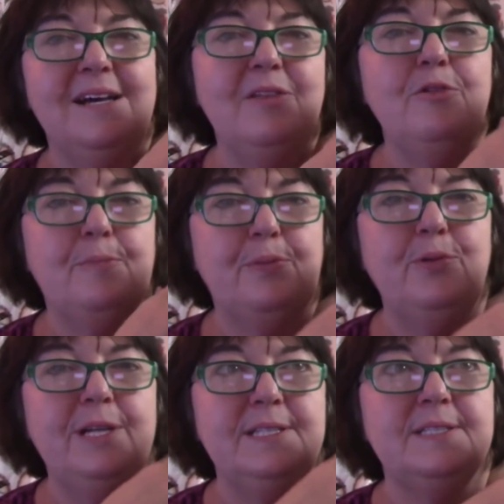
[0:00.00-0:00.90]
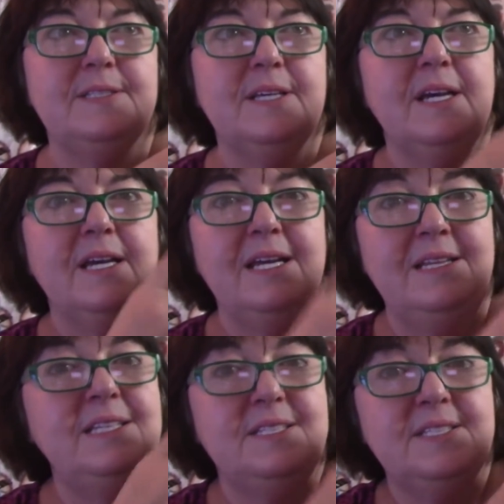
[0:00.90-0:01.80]
other prints
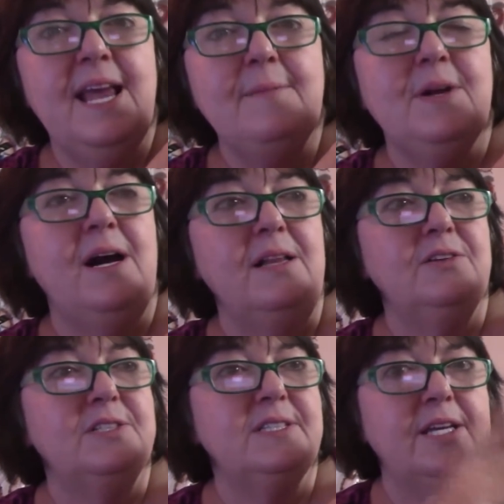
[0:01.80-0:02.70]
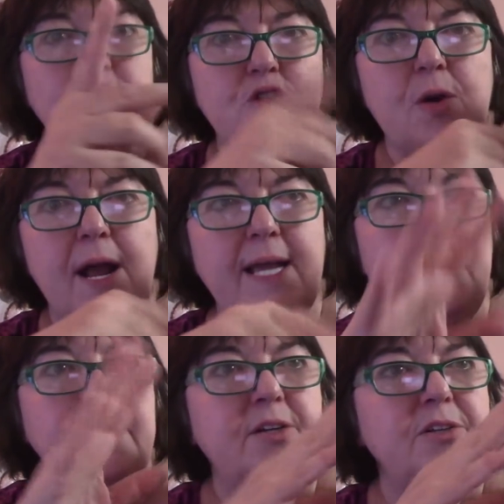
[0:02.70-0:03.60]
in these same colors, like
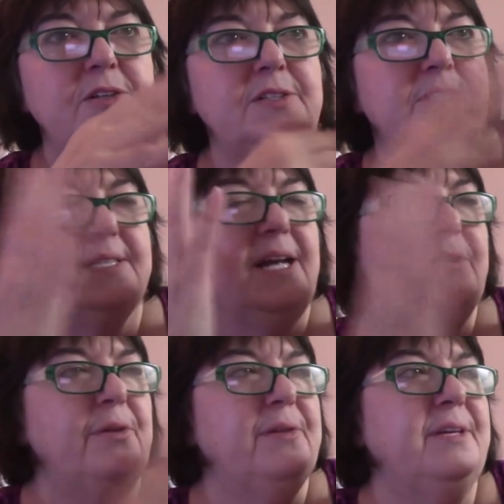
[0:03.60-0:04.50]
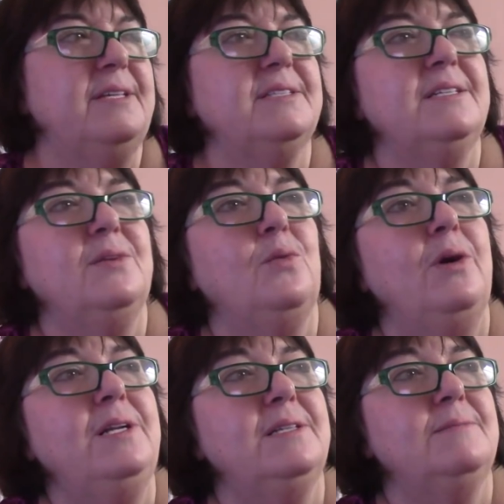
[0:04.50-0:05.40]
triangles and other things. And I
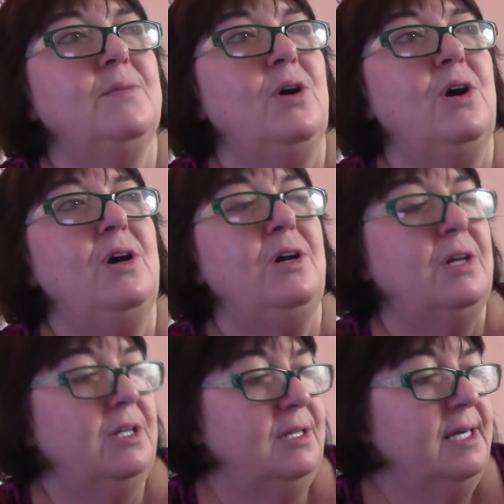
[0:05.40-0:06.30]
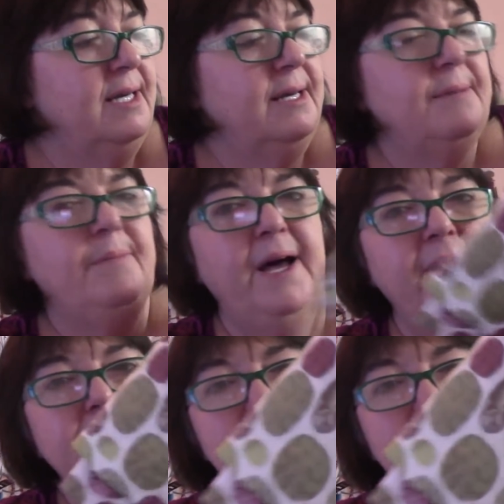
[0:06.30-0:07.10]
wanted them all. But